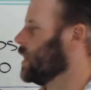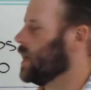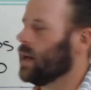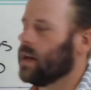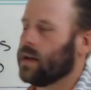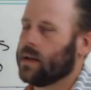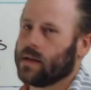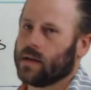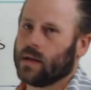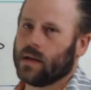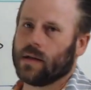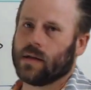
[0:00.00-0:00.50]

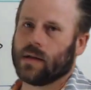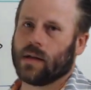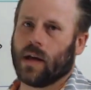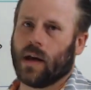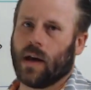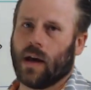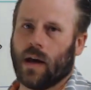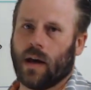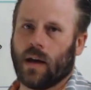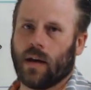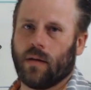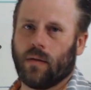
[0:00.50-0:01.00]
means is
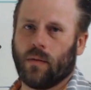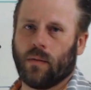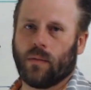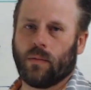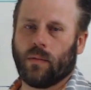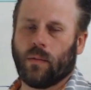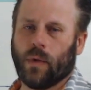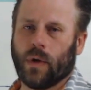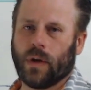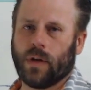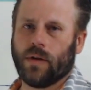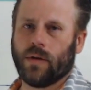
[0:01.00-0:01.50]
that
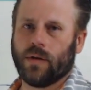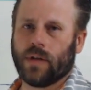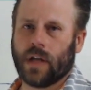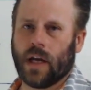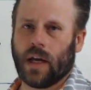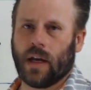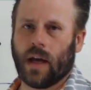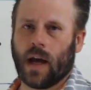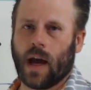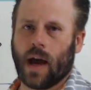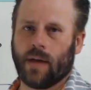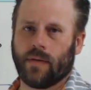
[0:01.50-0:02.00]
when you
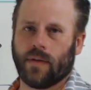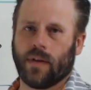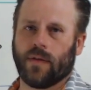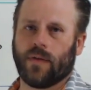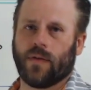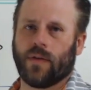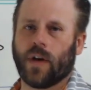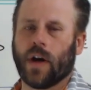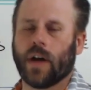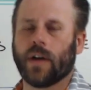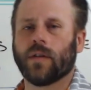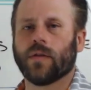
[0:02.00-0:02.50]
have the
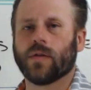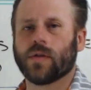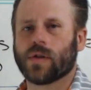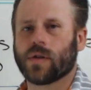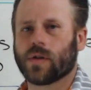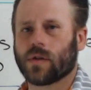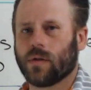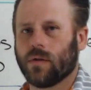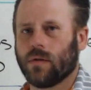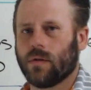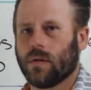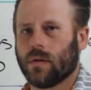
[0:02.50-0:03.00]
final
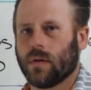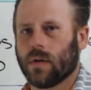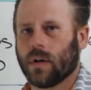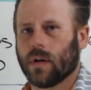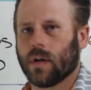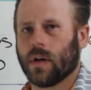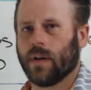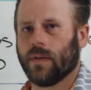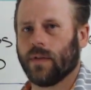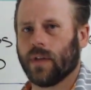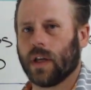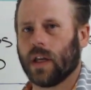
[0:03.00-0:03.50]

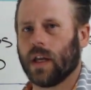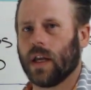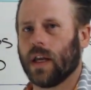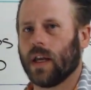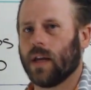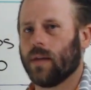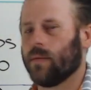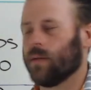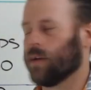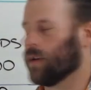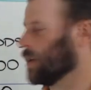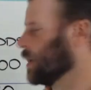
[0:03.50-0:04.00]
score of the
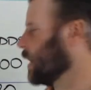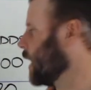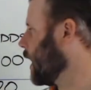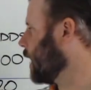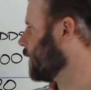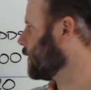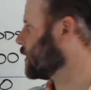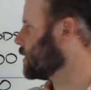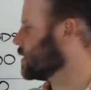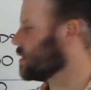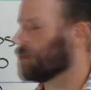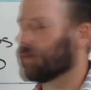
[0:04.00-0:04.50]
game, you're going to
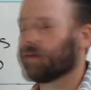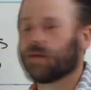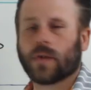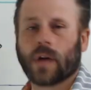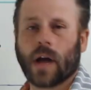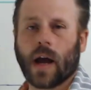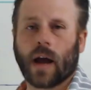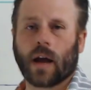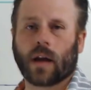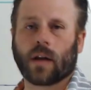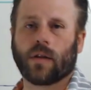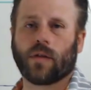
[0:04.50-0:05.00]
have to
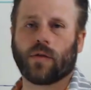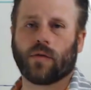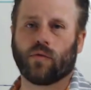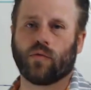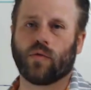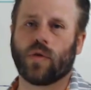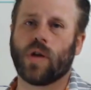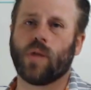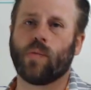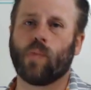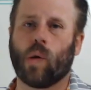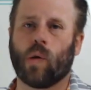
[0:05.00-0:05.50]
subtract
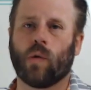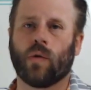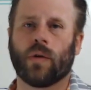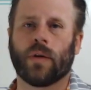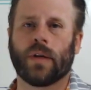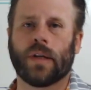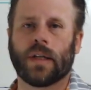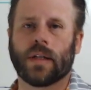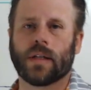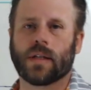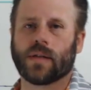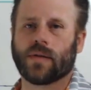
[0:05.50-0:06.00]
3
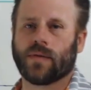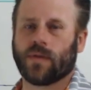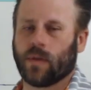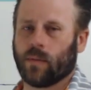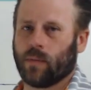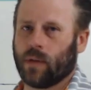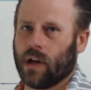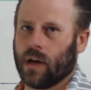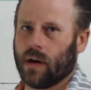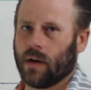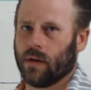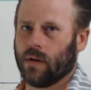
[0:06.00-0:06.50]
points
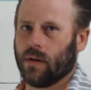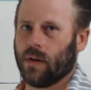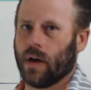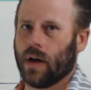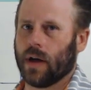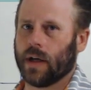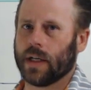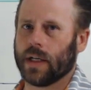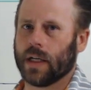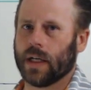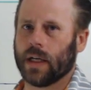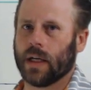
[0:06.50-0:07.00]
from
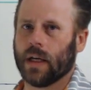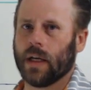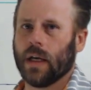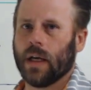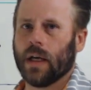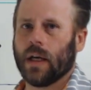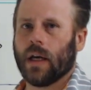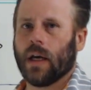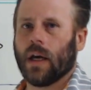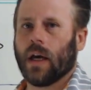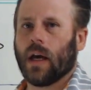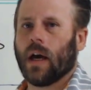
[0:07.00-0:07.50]
Carolina
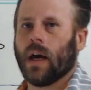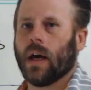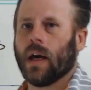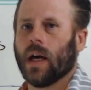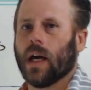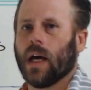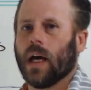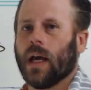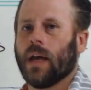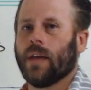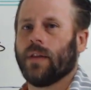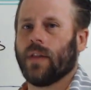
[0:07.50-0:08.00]

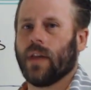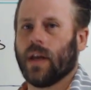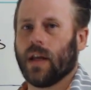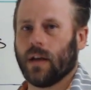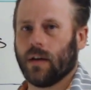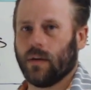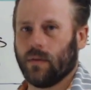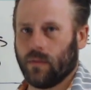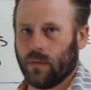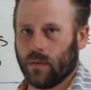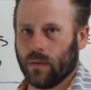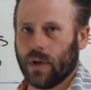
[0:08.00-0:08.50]
and
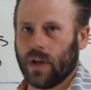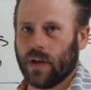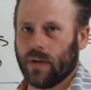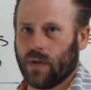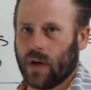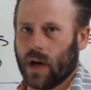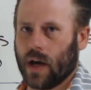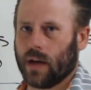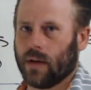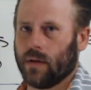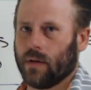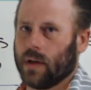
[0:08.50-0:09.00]
then
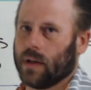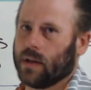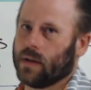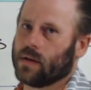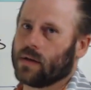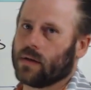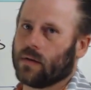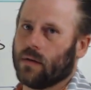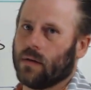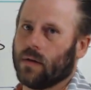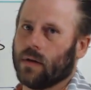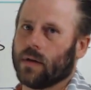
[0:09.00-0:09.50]
reevaluate the
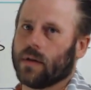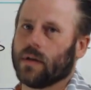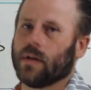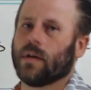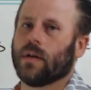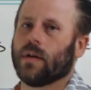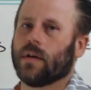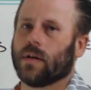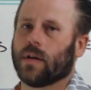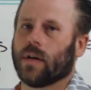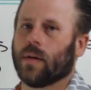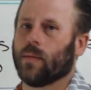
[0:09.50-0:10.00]
score to
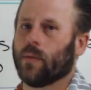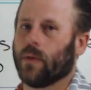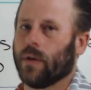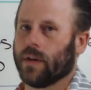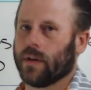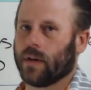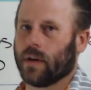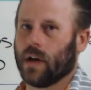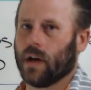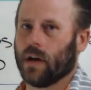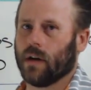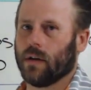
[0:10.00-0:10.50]
determine
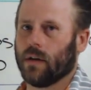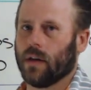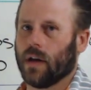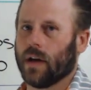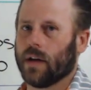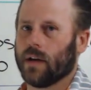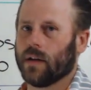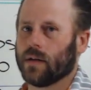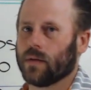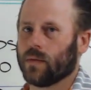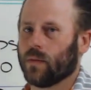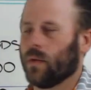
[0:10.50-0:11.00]
whether
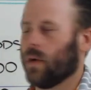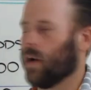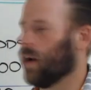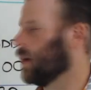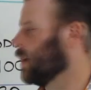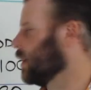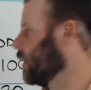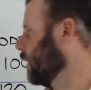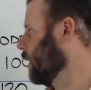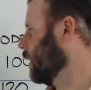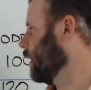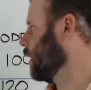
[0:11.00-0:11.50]
Carolina's
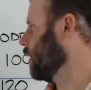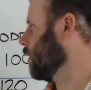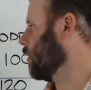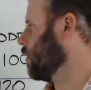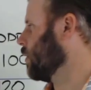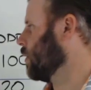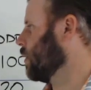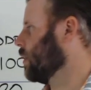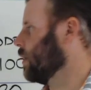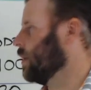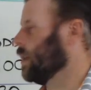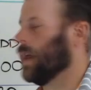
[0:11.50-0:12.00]
won.
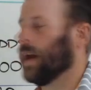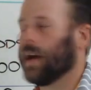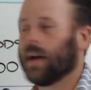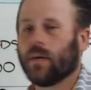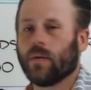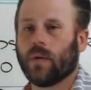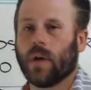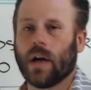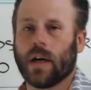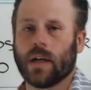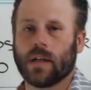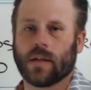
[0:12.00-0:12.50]
Or
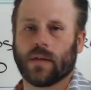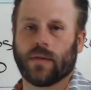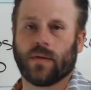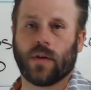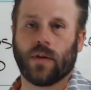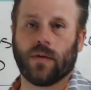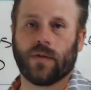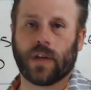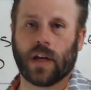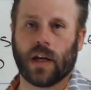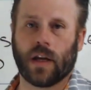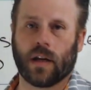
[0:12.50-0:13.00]
likewise, if
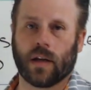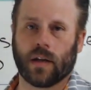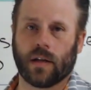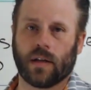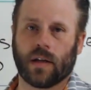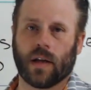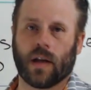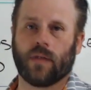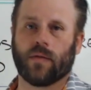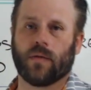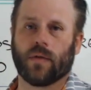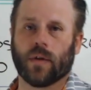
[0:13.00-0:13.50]
you've taken
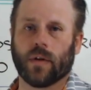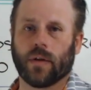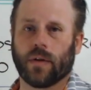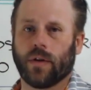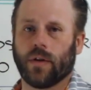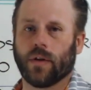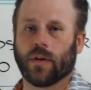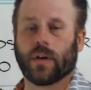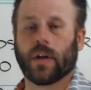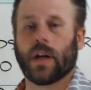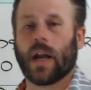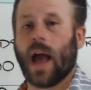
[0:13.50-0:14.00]
Denver,
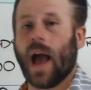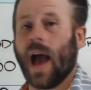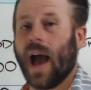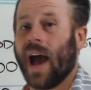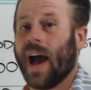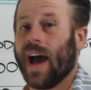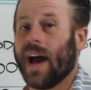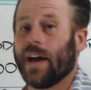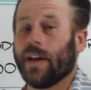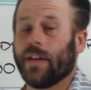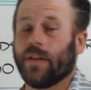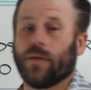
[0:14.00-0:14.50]
you're going to
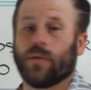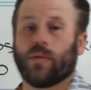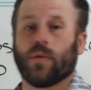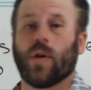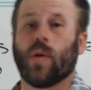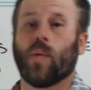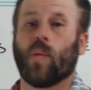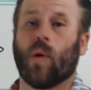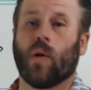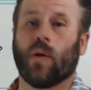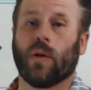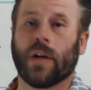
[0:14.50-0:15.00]
add
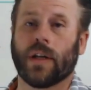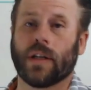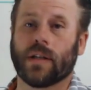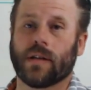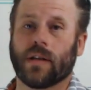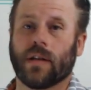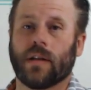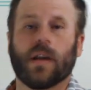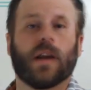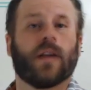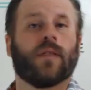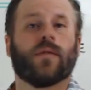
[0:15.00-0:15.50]
3
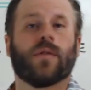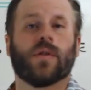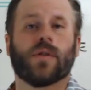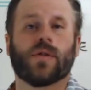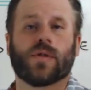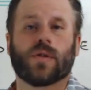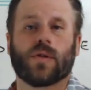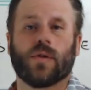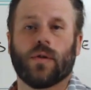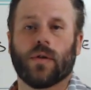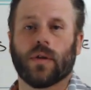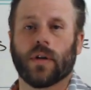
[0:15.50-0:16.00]
points to Denver's
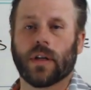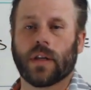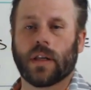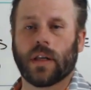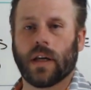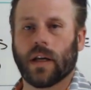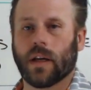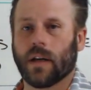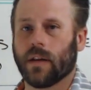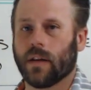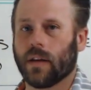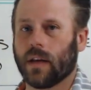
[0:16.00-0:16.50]
score at
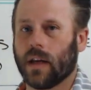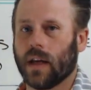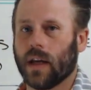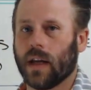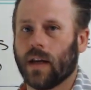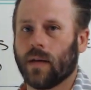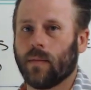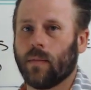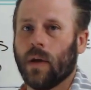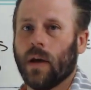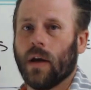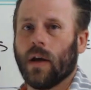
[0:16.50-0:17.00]
the end of the
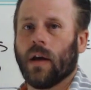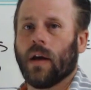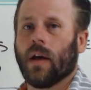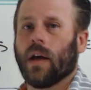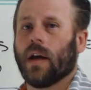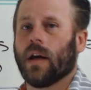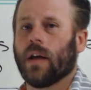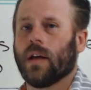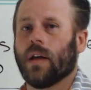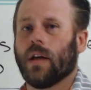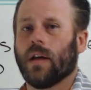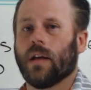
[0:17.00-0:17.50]
game
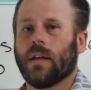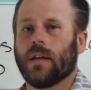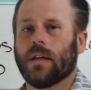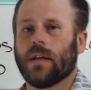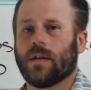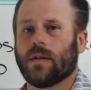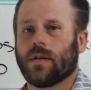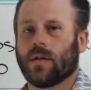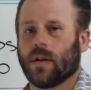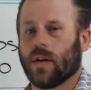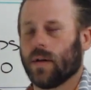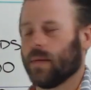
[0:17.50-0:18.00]
and
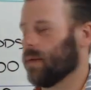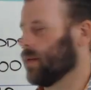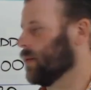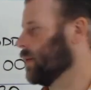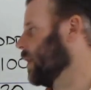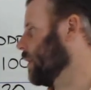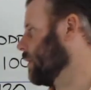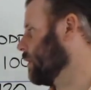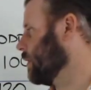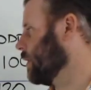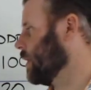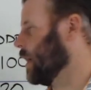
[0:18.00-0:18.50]
determine
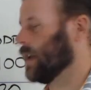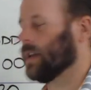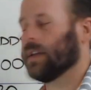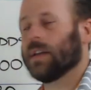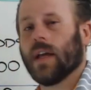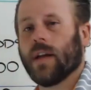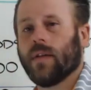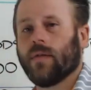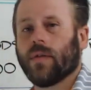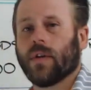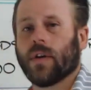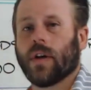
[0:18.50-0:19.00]
whether or not
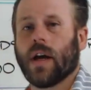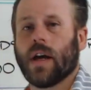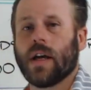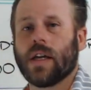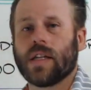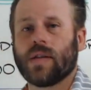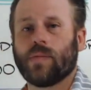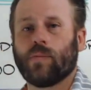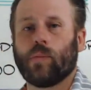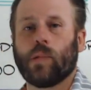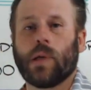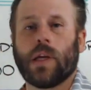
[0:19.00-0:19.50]
Denver
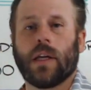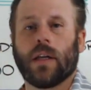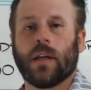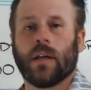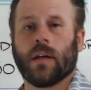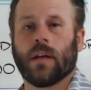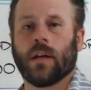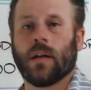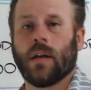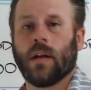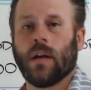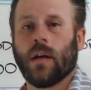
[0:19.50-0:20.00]
has
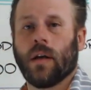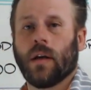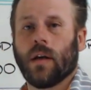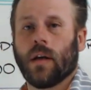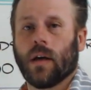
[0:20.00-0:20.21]
beaten